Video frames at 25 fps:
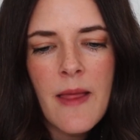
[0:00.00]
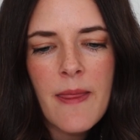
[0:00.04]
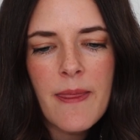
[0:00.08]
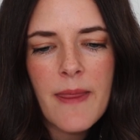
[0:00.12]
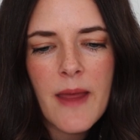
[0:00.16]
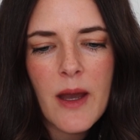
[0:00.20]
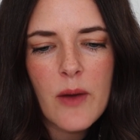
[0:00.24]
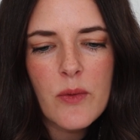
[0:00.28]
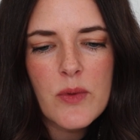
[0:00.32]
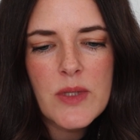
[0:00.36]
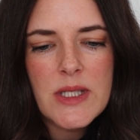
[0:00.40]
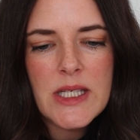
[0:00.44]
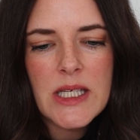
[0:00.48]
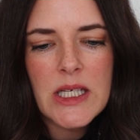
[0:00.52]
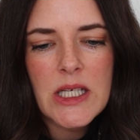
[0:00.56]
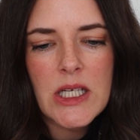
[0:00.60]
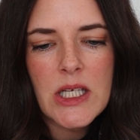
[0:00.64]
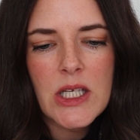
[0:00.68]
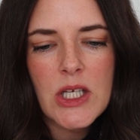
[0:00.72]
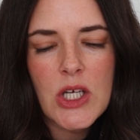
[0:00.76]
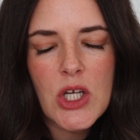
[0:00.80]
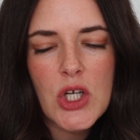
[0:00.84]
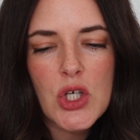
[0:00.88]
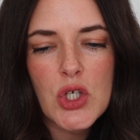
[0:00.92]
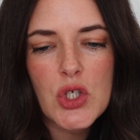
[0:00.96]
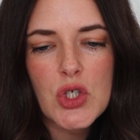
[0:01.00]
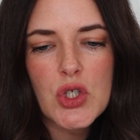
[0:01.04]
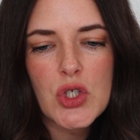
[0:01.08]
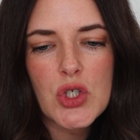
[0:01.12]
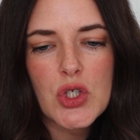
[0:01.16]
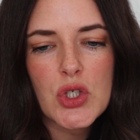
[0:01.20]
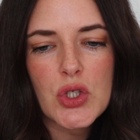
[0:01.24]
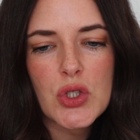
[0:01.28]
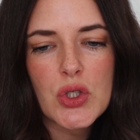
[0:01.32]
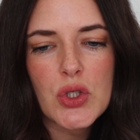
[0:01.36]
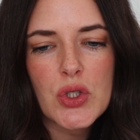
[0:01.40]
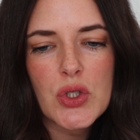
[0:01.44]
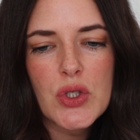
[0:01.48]
That was in
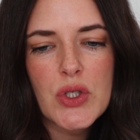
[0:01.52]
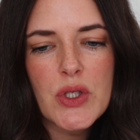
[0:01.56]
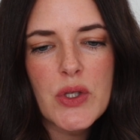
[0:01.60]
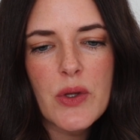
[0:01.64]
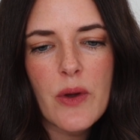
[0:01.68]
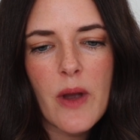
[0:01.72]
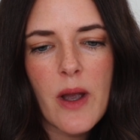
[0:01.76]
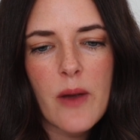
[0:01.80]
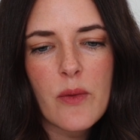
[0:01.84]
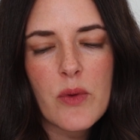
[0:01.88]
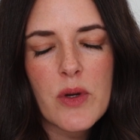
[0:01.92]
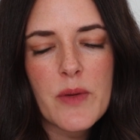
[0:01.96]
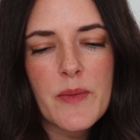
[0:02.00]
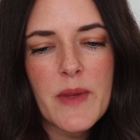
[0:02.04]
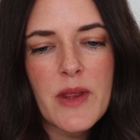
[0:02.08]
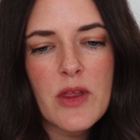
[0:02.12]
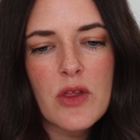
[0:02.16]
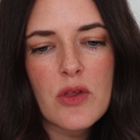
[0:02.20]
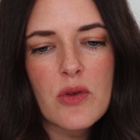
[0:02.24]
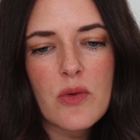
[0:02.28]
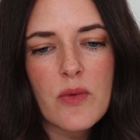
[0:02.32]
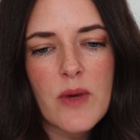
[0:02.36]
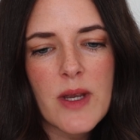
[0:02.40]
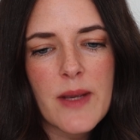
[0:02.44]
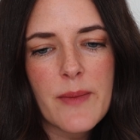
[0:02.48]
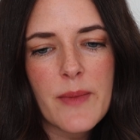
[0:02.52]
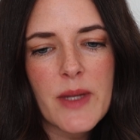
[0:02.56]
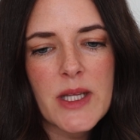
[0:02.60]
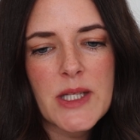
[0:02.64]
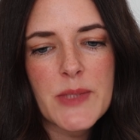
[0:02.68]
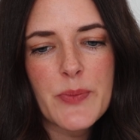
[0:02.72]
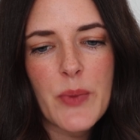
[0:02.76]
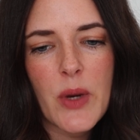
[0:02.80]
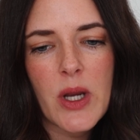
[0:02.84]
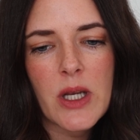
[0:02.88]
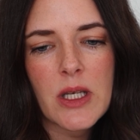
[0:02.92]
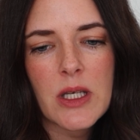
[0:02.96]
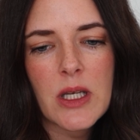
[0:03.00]
June, so I would have been 3 months
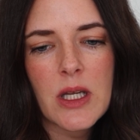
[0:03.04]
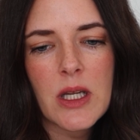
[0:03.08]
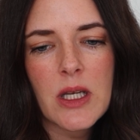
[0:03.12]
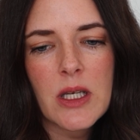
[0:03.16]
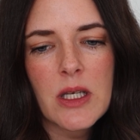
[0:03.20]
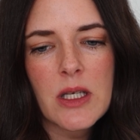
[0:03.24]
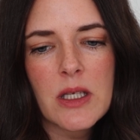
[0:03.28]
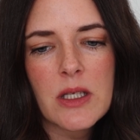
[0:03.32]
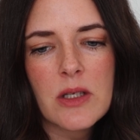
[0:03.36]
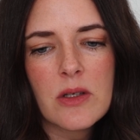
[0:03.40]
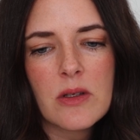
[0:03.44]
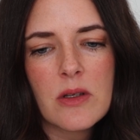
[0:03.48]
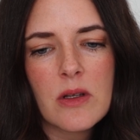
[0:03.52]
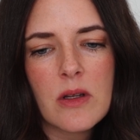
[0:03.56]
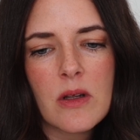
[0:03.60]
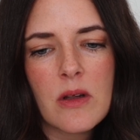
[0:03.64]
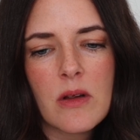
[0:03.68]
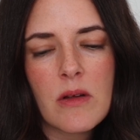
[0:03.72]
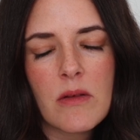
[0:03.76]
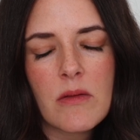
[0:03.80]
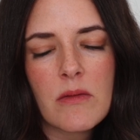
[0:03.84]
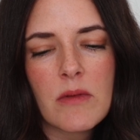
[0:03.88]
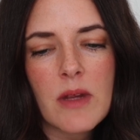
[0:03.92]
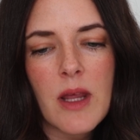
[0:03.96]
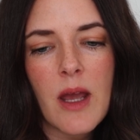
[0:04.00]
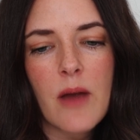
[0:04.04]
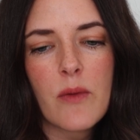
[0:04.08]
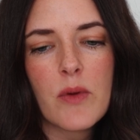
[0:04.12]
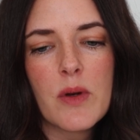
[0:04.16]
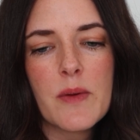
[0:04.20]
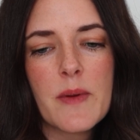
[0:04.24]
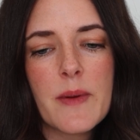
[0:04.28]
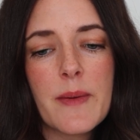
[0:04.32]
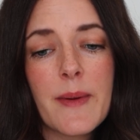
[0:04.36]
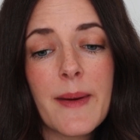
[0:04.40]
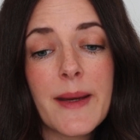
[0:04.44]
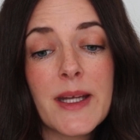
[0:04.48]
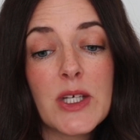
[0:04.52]
pregnant. Yeah, it would have
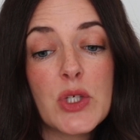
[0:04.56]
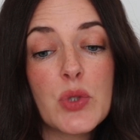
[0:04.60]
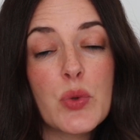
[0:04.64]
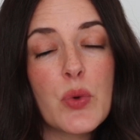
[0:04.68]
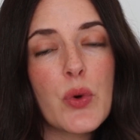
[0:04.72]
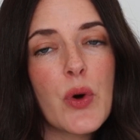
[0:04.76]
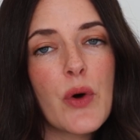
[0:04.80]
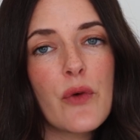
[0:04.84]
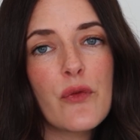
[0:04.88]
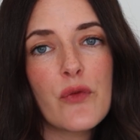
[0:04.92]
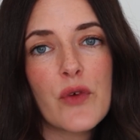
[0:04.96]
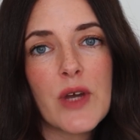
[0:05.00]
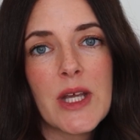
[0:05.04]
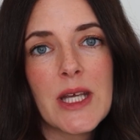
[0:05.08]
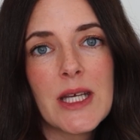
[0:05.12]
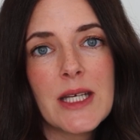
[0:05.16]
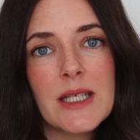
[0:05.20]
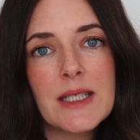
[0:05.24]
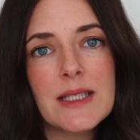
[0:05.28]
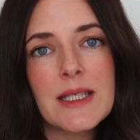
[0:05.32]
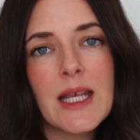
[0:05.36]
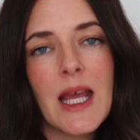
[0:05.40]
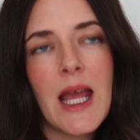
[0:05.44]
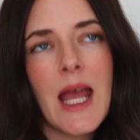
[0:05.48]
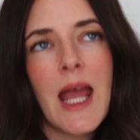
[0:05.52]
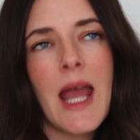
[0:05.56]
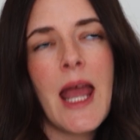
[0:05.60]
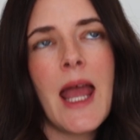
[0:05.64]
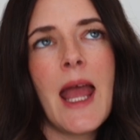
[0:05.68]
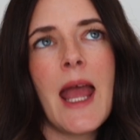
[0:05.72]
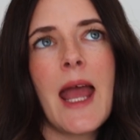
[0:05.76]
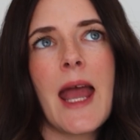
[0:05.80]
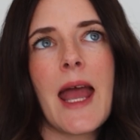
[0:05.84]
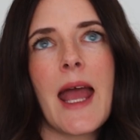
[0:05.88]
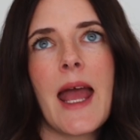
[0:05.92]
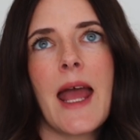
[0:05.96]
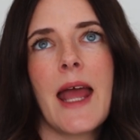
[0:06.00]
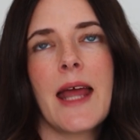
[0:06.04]
been about 12 weeks.
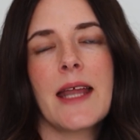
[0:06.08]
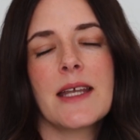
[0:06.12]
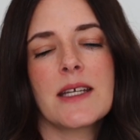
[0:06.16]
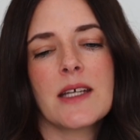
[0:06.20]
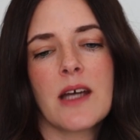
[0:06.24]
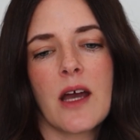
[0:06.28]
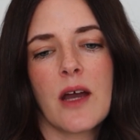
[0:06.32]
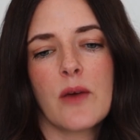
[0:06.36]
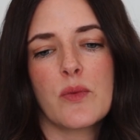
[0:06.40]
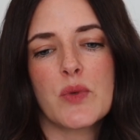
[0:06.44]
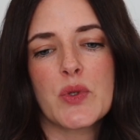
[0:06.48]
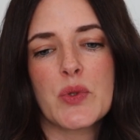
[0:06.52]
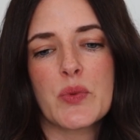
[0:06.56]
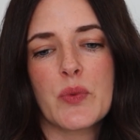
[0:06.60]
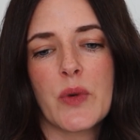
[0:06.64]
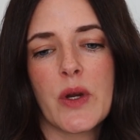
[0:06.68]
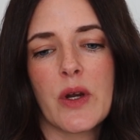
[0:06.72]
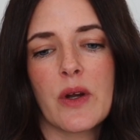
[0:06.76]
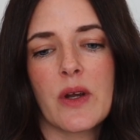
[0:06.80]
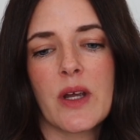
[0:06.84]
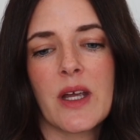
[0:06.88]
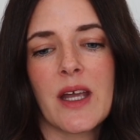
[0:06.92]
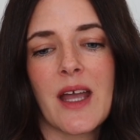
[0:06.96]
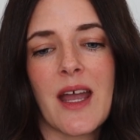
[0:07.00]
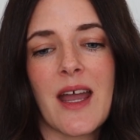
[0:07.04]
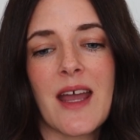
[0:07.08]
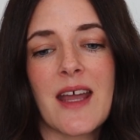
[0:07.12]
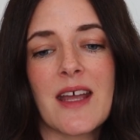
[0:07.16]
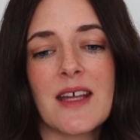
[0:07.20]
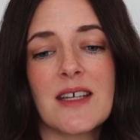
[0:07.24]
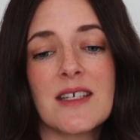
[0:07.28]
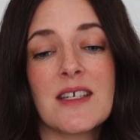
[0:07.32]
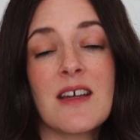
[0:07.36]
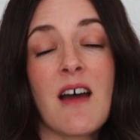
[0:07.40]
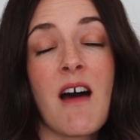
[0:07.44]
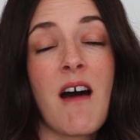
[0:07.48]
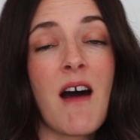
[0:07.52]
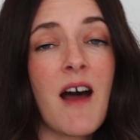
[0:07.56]
And I was wearing a
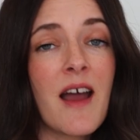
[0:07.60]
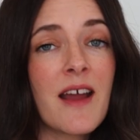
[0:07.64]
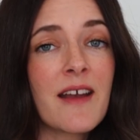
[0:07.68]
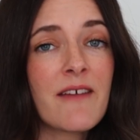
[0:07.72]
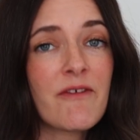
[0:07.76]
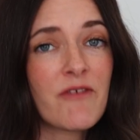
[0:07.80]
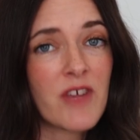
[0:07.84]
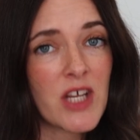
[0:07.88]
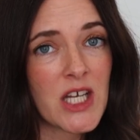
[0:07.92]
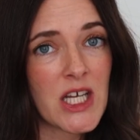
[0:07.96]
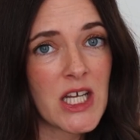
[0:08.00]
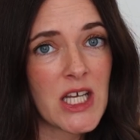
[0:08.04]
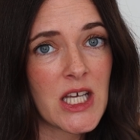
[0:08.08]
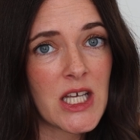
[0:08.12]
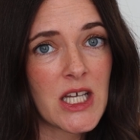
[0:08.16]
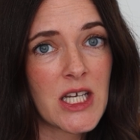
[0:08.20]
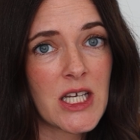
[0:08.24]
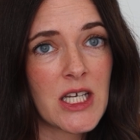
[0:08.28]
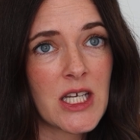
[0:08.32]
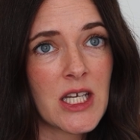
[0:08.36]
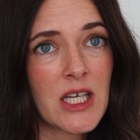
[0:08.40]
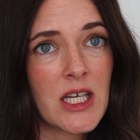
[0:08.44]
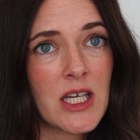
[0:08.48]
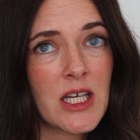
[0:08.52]
tight fitted